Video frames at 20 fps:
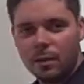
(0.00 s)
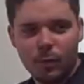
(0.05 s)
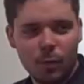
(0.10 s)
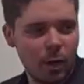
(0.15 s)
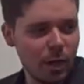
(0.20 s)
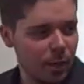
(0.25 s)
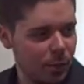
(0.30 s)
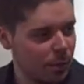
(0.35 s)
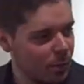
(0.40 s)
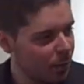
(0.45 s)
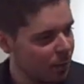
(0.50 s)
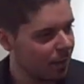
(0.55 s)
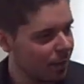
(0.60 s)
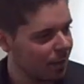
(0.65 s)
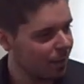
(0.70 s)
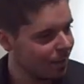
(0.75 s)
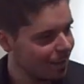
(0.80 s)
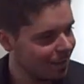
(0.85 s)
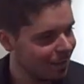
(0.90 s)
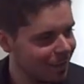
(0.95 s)
why are you doing
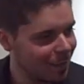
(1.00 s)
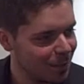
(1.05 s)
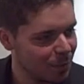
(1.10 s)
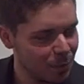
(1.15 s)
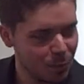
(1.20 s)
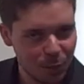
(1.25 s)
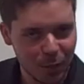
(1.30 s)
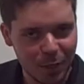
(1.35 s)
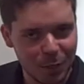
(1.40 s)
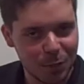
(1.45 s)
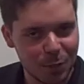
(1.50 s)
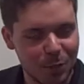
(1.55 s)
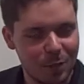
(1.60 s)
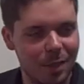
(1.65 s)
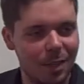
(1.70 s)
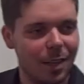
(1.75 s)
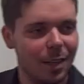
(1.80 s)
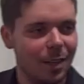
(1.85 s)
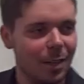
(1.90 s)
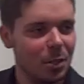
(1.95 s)
that? It's strange. You
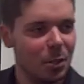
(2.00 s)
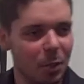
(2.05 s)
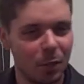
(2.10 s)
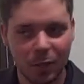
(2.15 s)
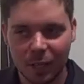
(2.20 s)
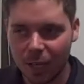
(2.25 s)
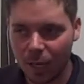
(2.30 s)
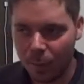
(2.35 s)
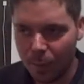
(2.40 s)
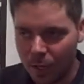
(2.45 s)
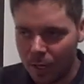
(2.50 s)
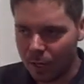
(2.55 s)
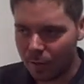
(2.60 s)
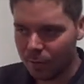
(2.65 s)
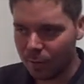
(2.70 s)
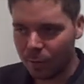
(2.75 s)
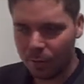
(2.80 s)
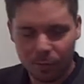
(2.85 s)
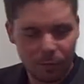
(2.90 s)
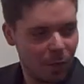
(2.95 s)
should look at a painting
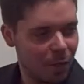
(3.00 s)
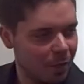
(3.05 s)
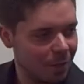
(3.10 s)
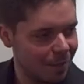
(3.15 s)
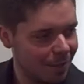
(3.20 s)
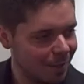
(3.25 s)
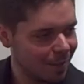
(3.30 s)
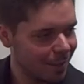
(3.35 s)
from the front.